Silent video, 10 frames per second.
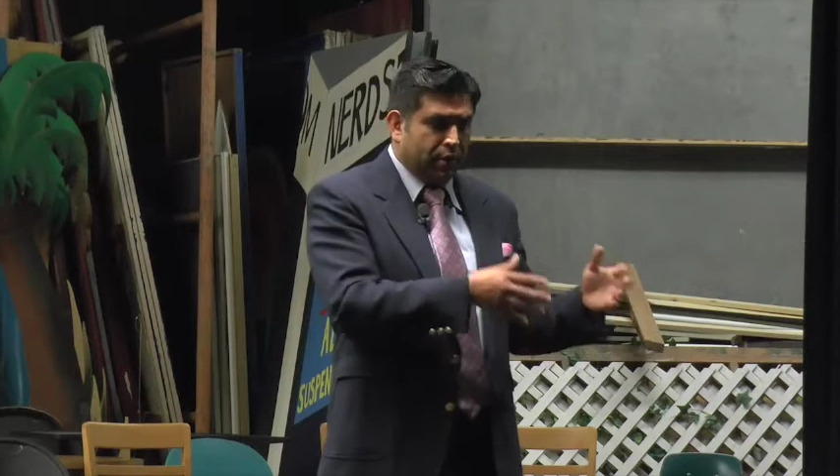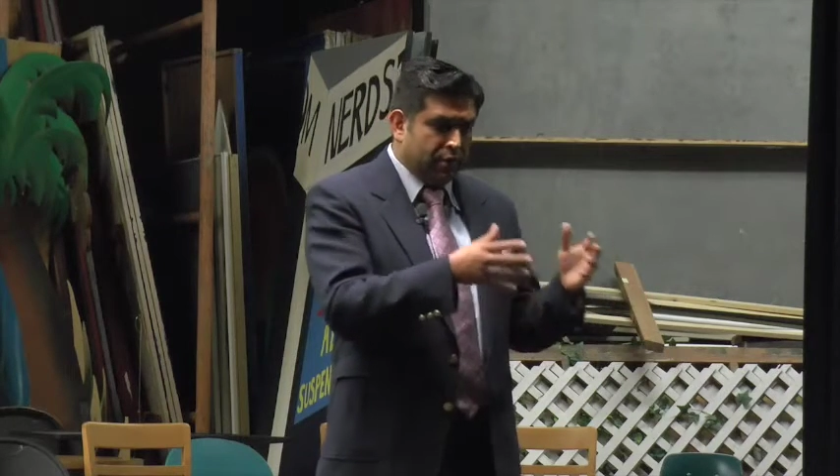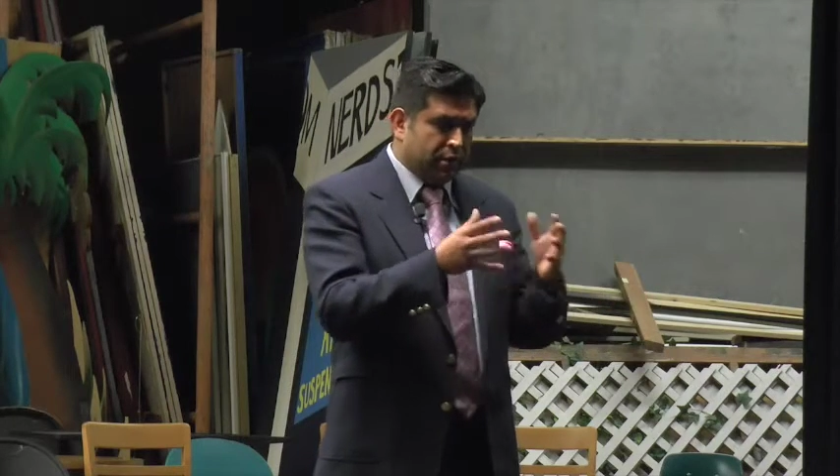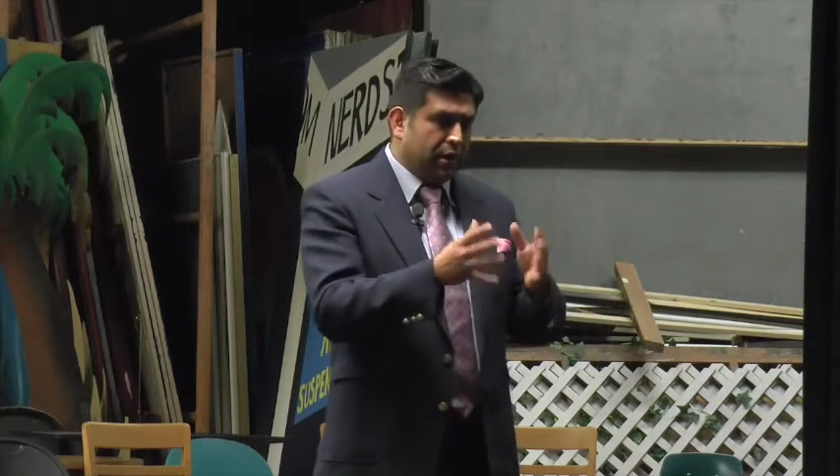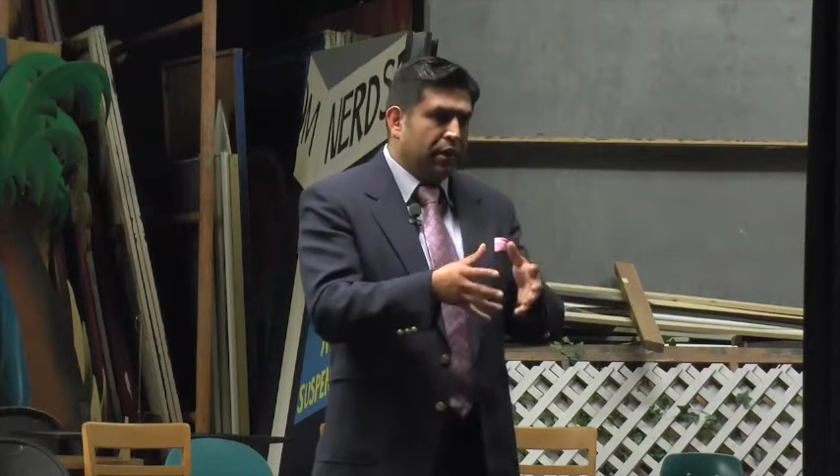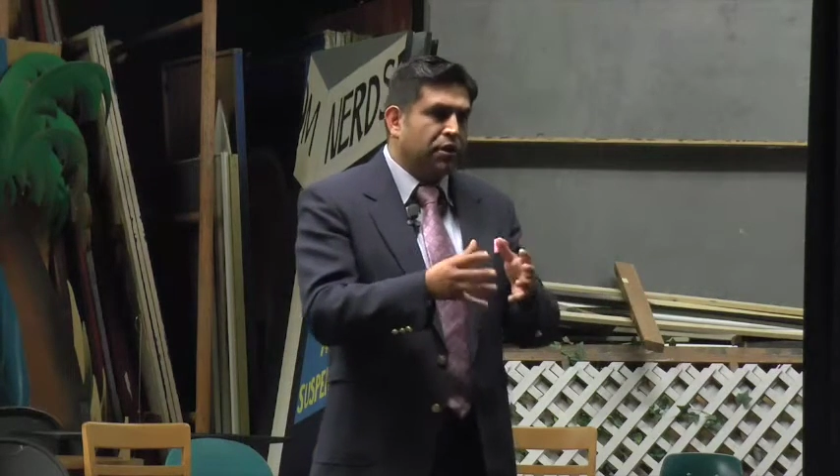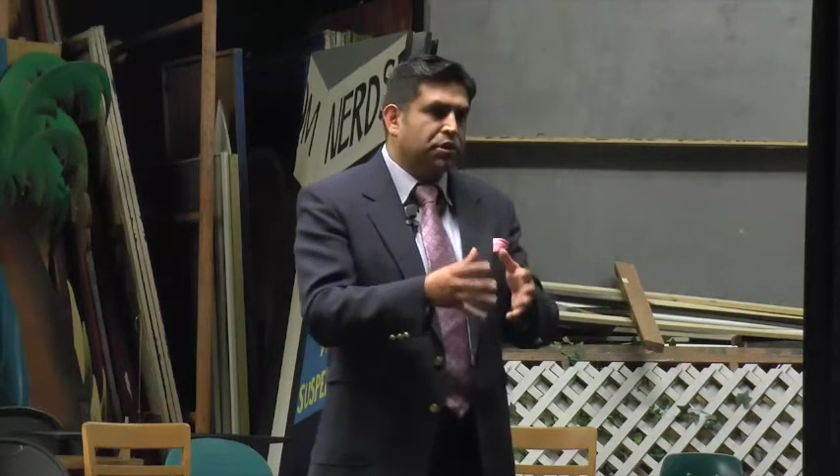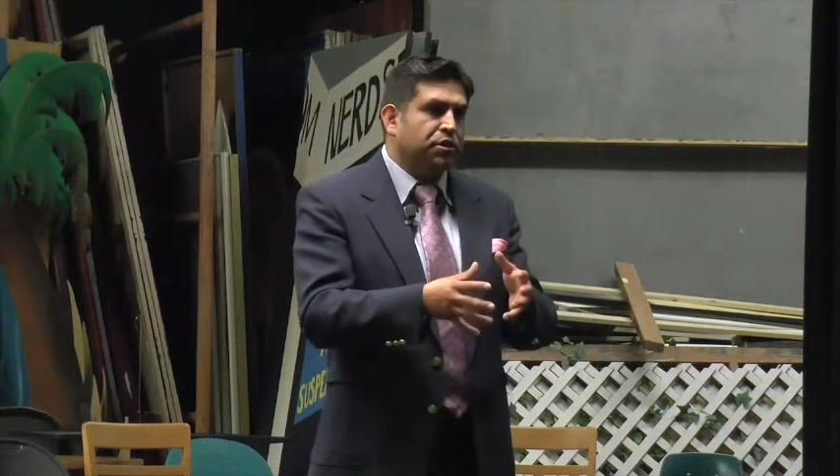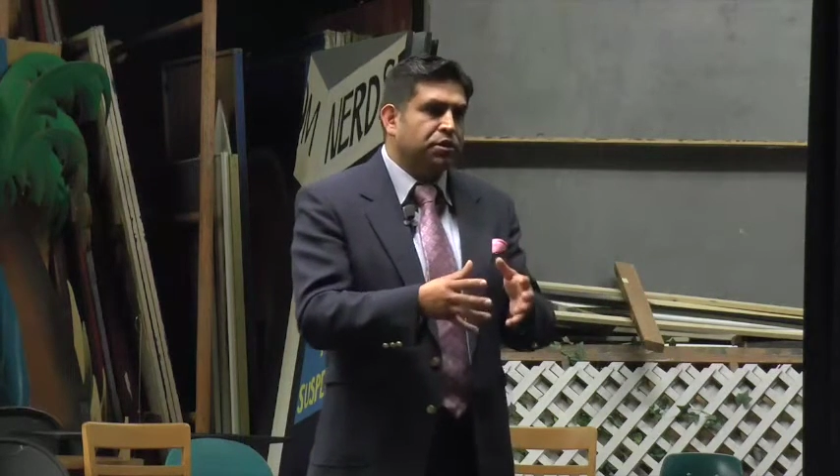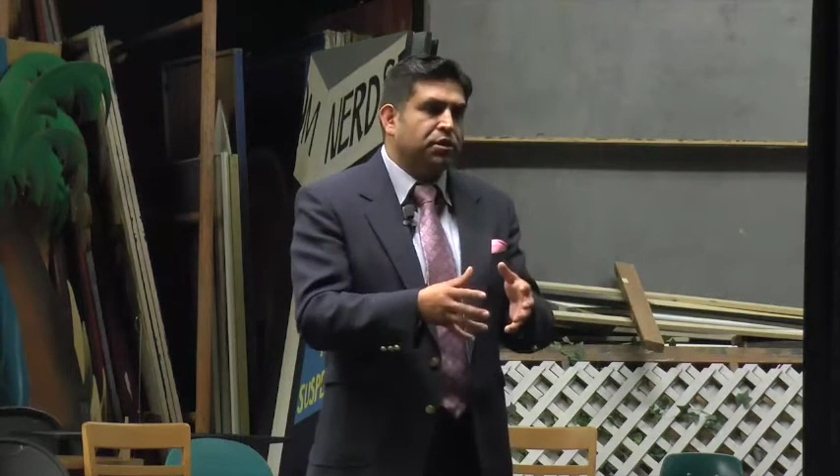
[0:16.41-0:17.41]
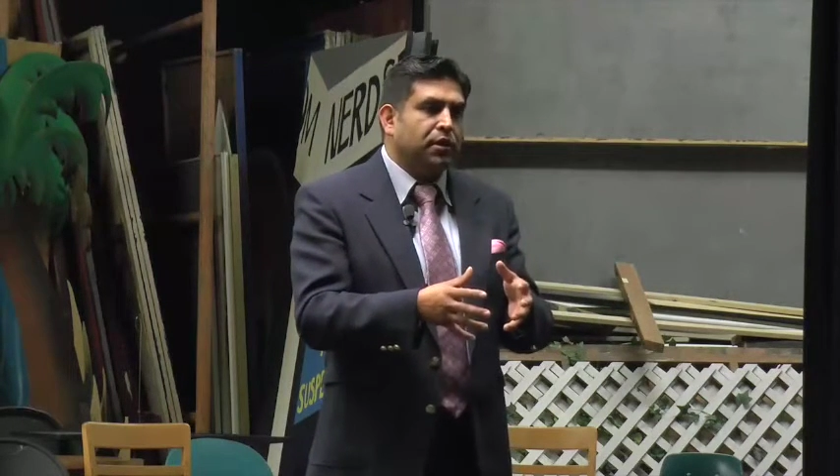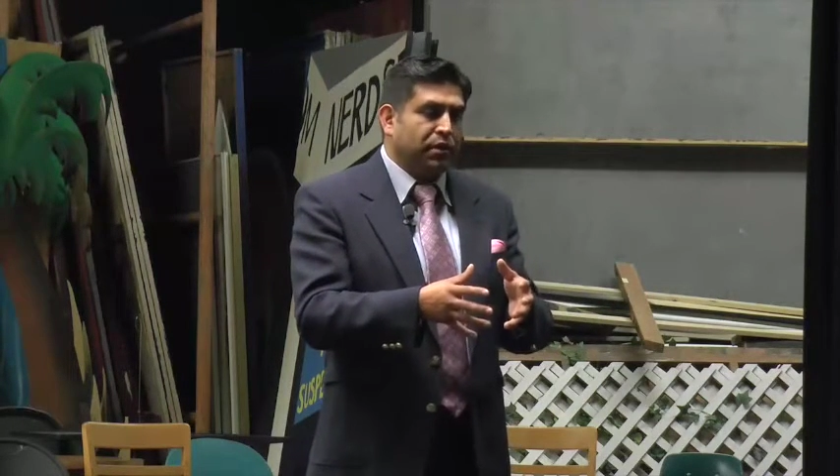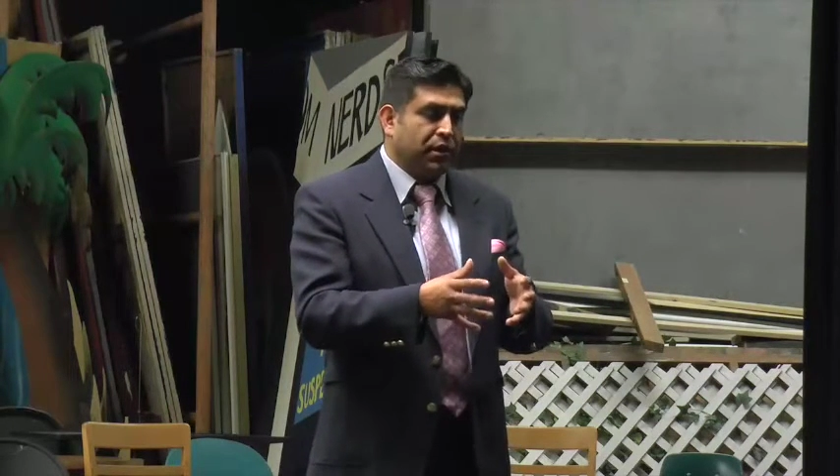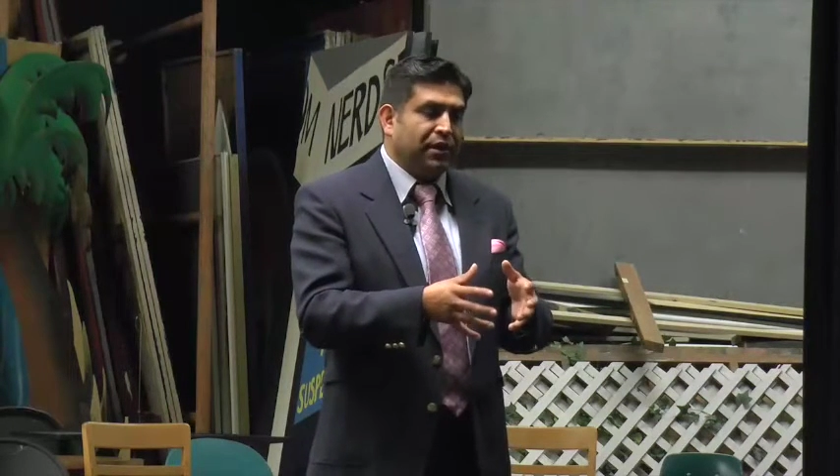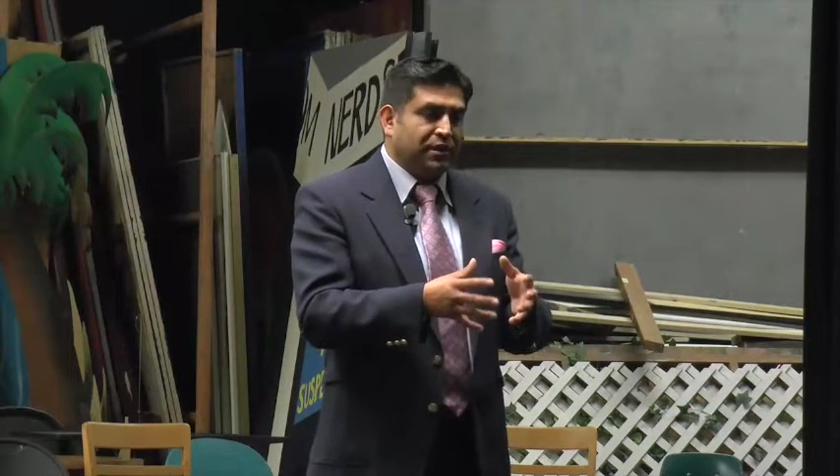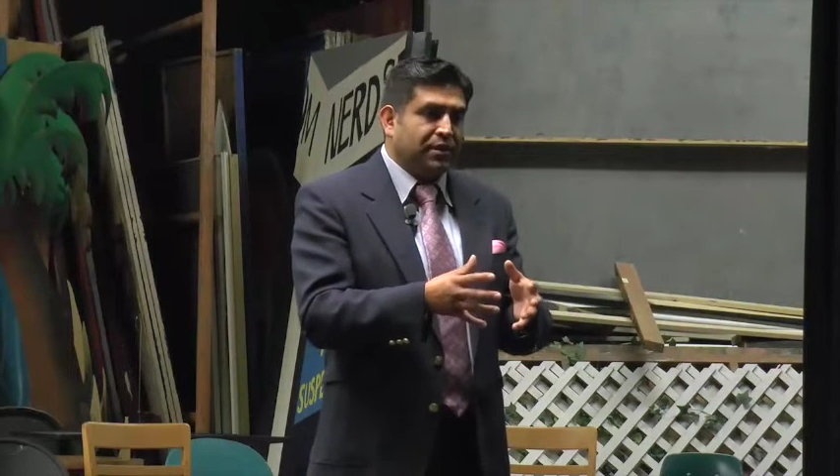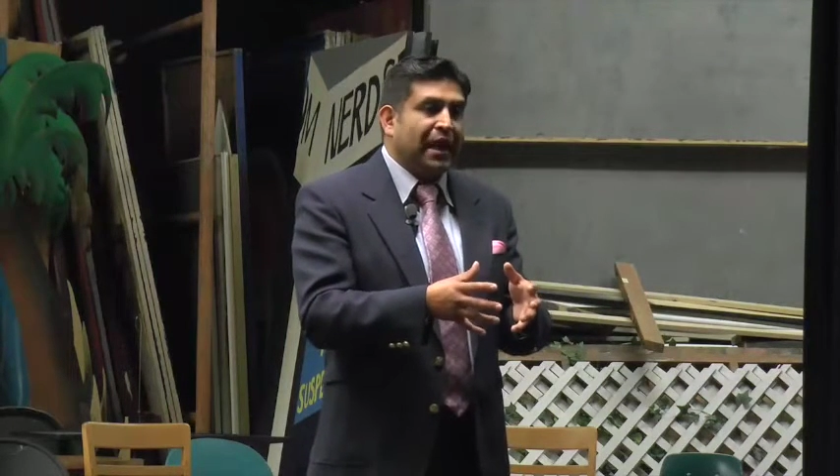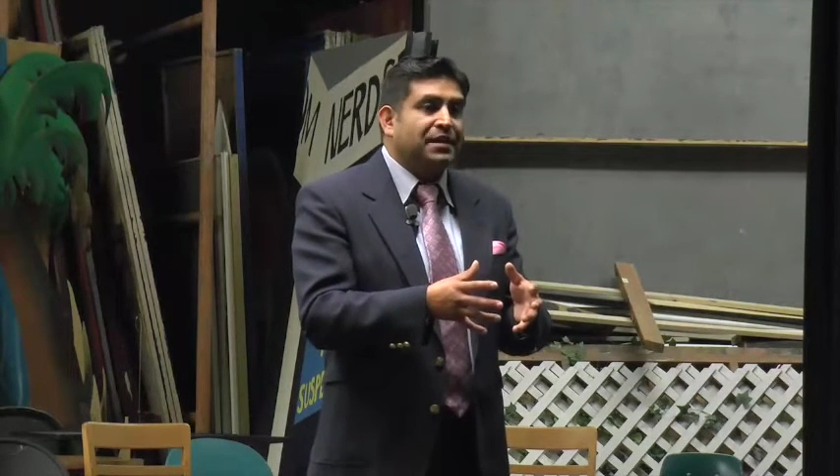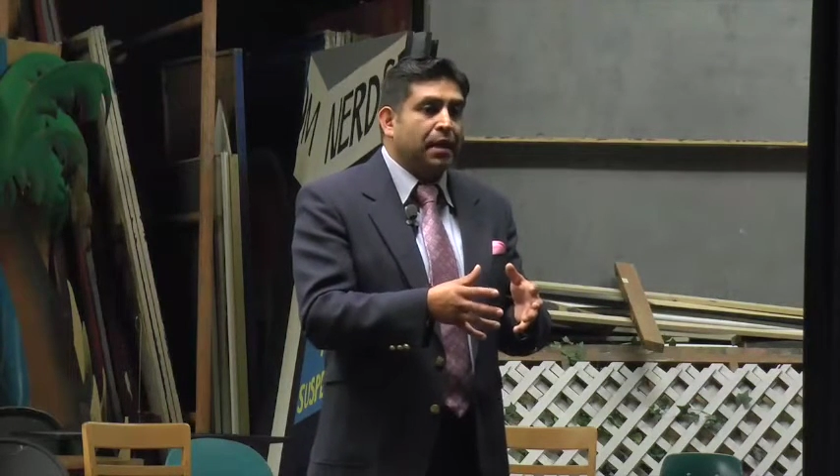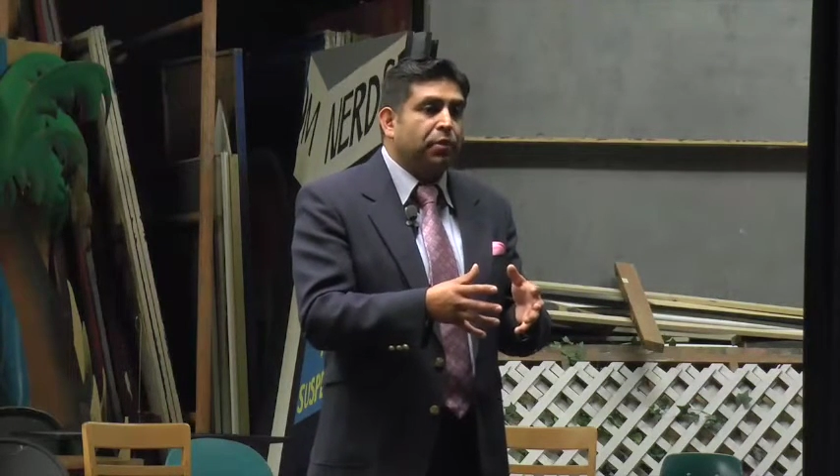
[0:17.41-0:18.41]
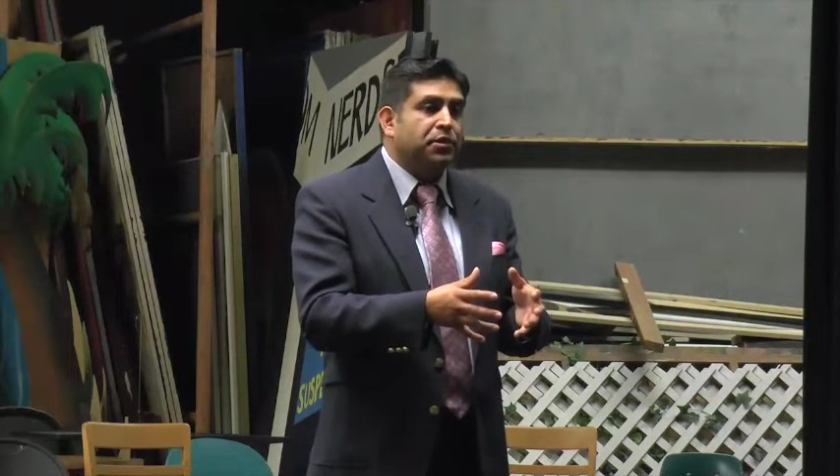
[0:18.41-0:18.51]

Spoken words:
Salinas can has that